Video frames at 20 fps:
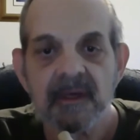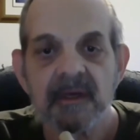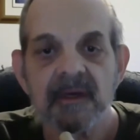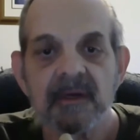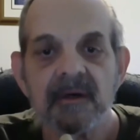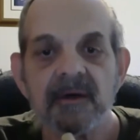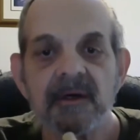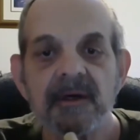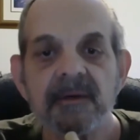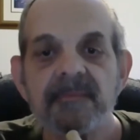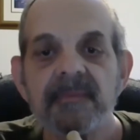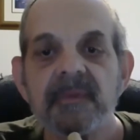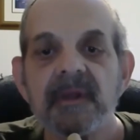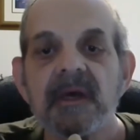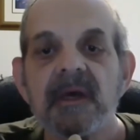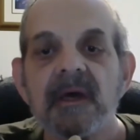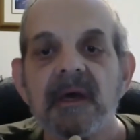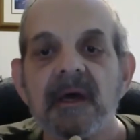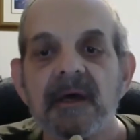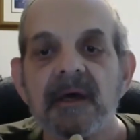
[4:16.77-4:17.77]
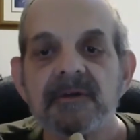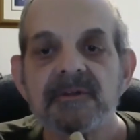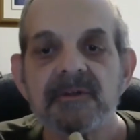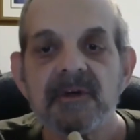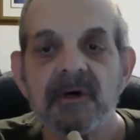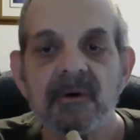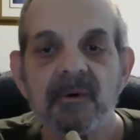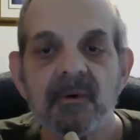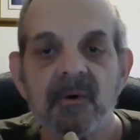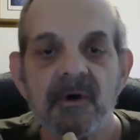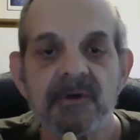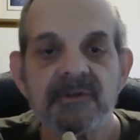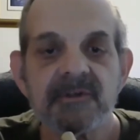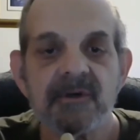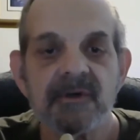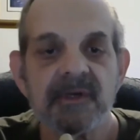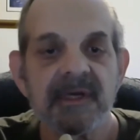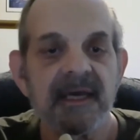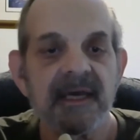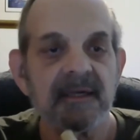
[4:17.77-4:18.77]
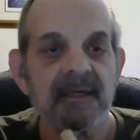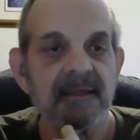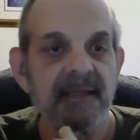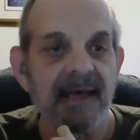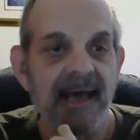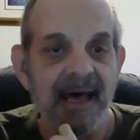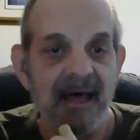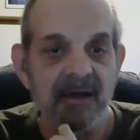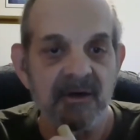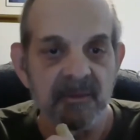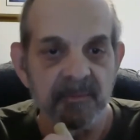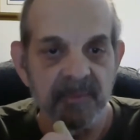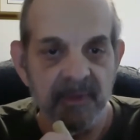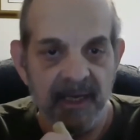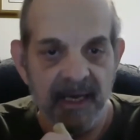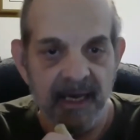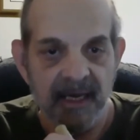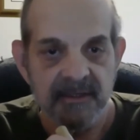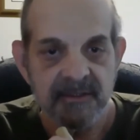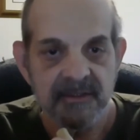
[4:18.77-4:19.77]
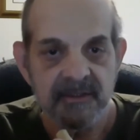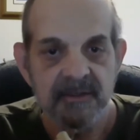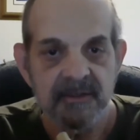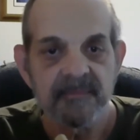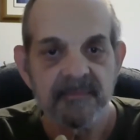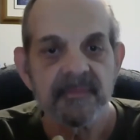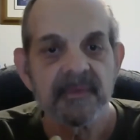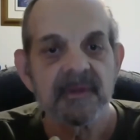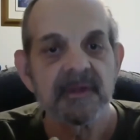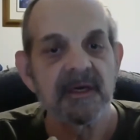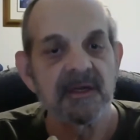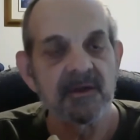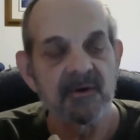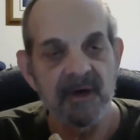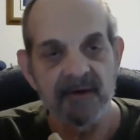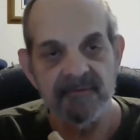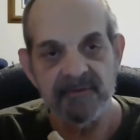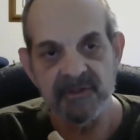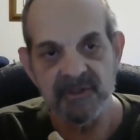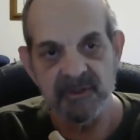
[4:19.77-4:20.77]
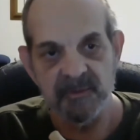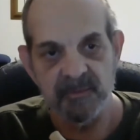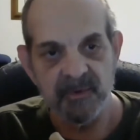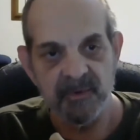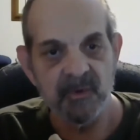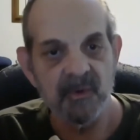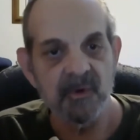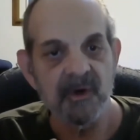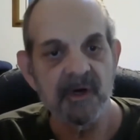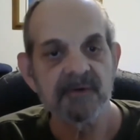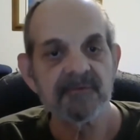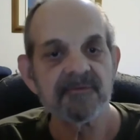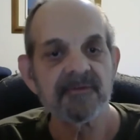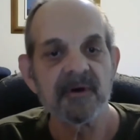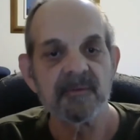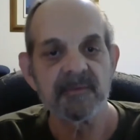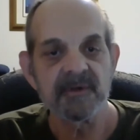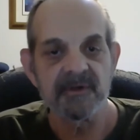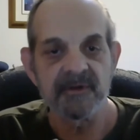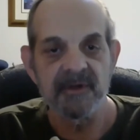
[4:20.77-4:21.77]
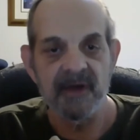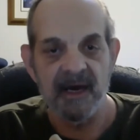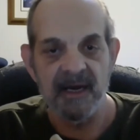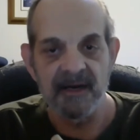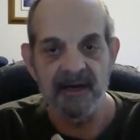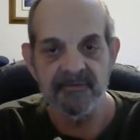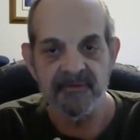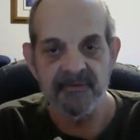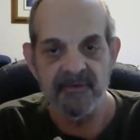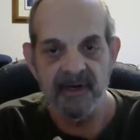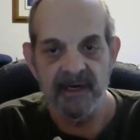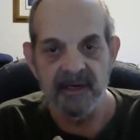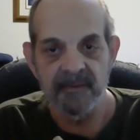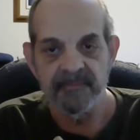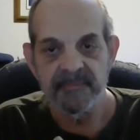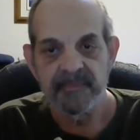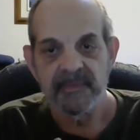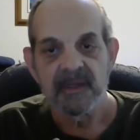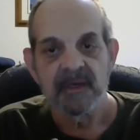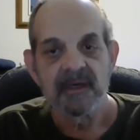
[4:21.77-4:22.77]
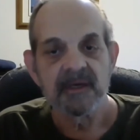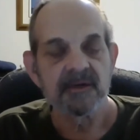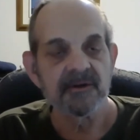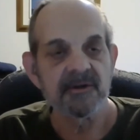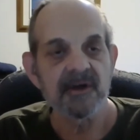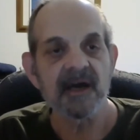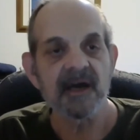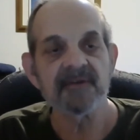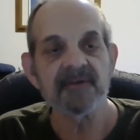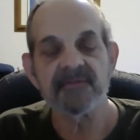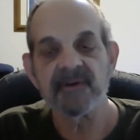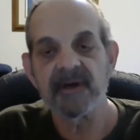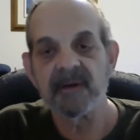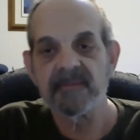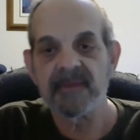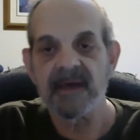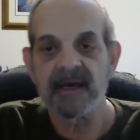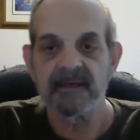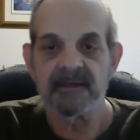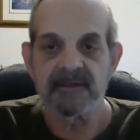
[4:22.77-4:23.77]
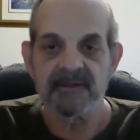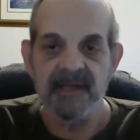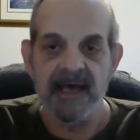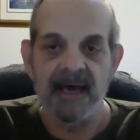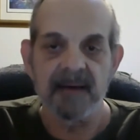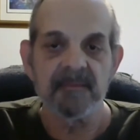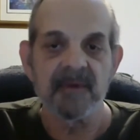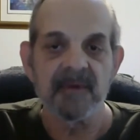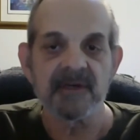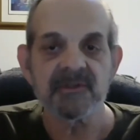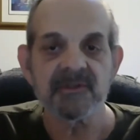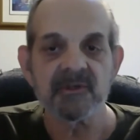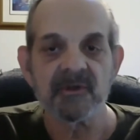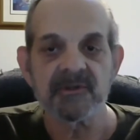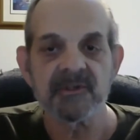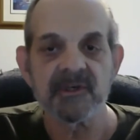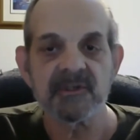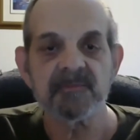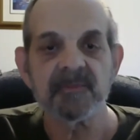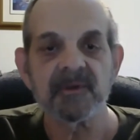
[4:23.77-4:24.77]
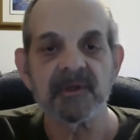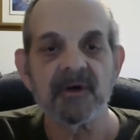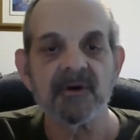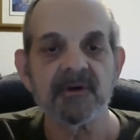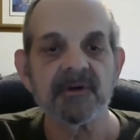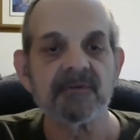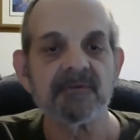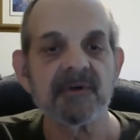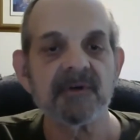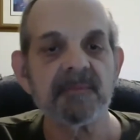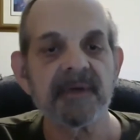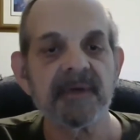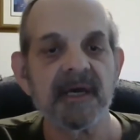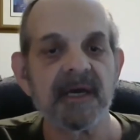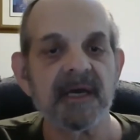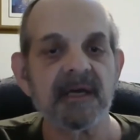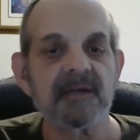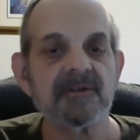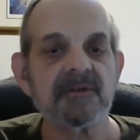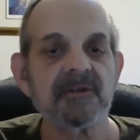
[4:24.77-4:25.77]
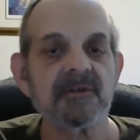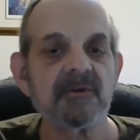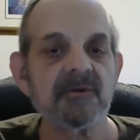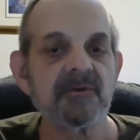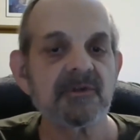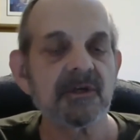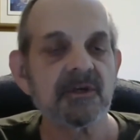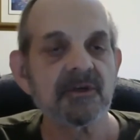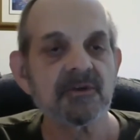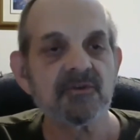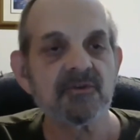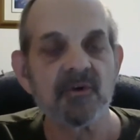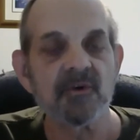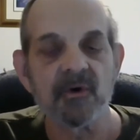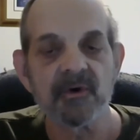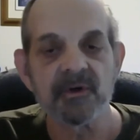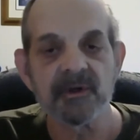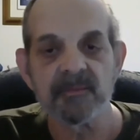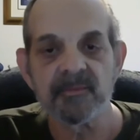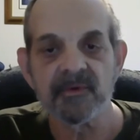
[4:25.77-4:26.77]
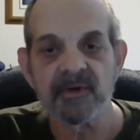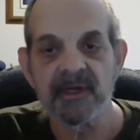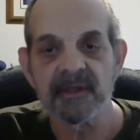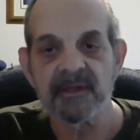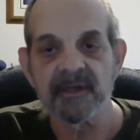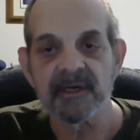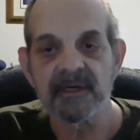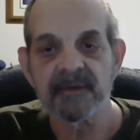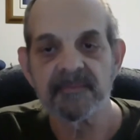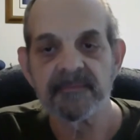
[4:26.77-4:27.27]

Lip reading: All right? So also to get a louder blast, then you have to support from your diaphragm. Your diaphragm, that is that muscle just below your rib cage used to control your breathing.